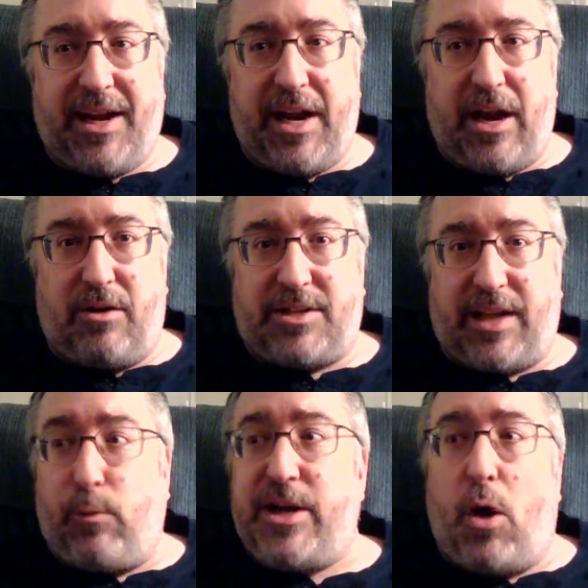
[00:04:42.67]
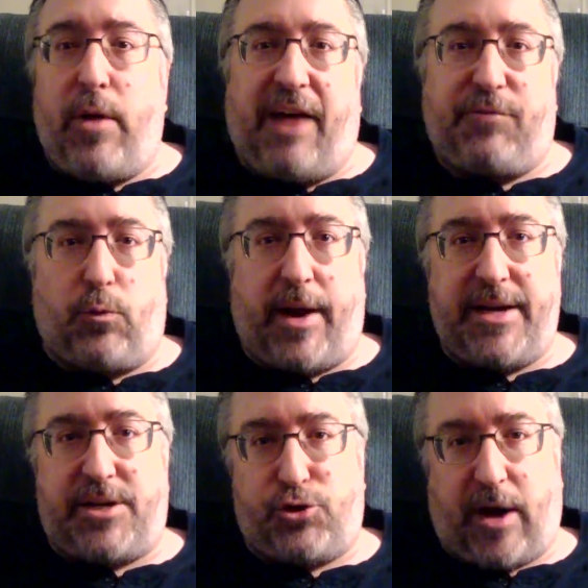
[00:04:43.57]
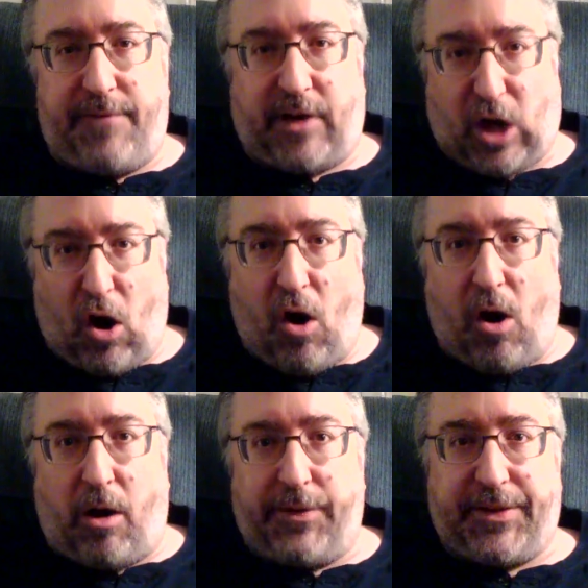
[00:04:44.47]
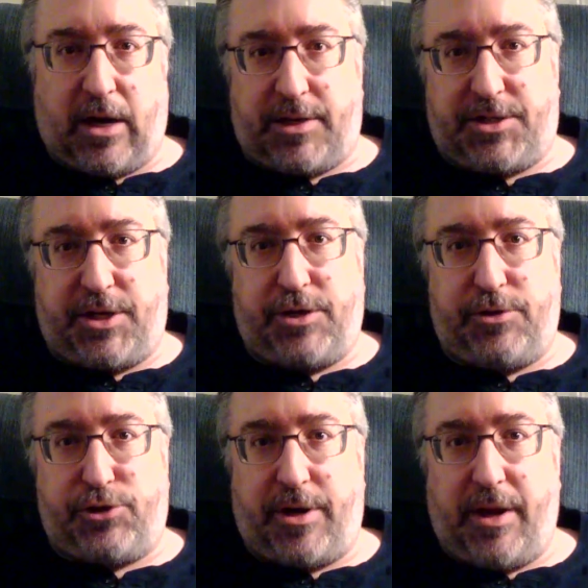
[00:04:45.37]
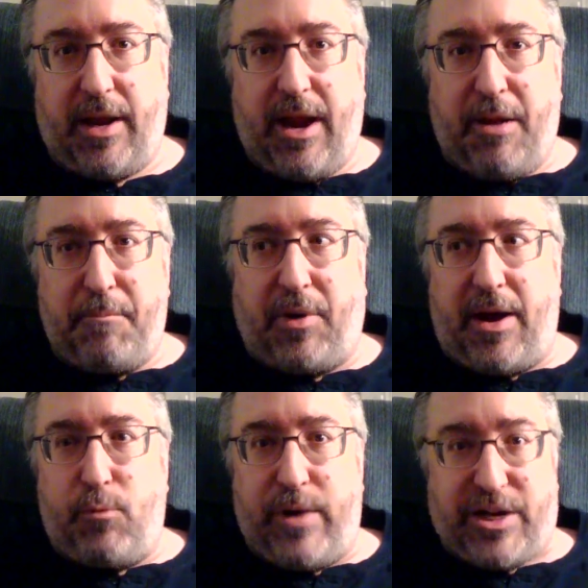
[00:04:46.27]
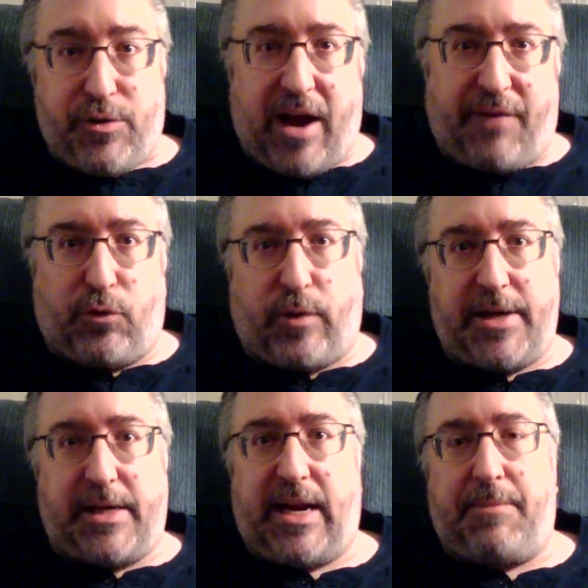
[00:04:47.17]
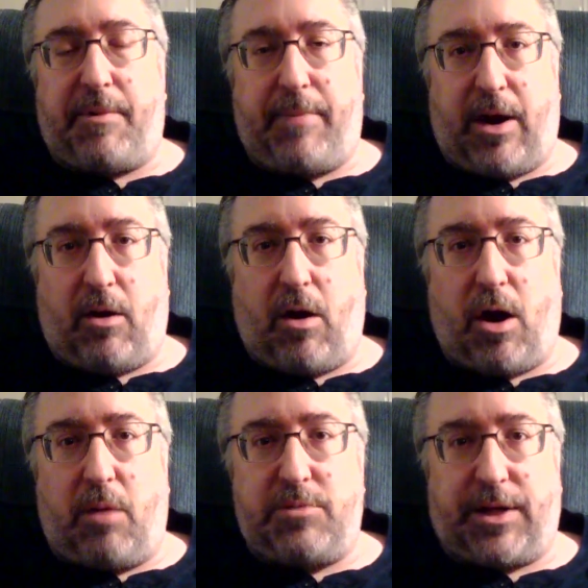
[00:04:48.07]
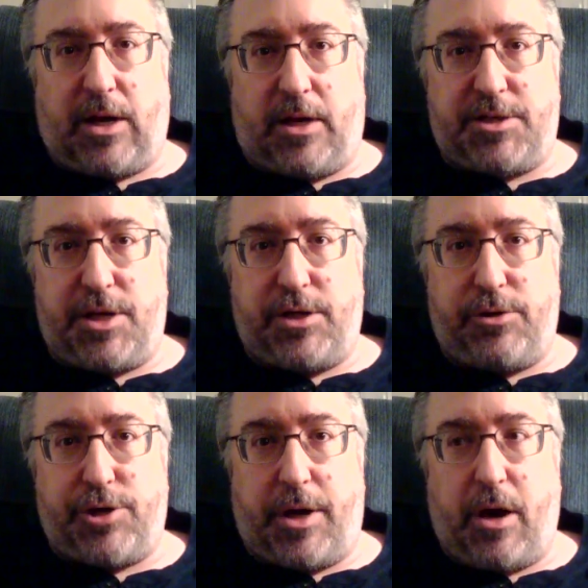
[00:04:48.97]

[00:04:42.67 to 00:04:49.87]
You know, it's like we don't have the right to drive a car in the Constitution, but we do have the right to keep and bear arms in the Constitution.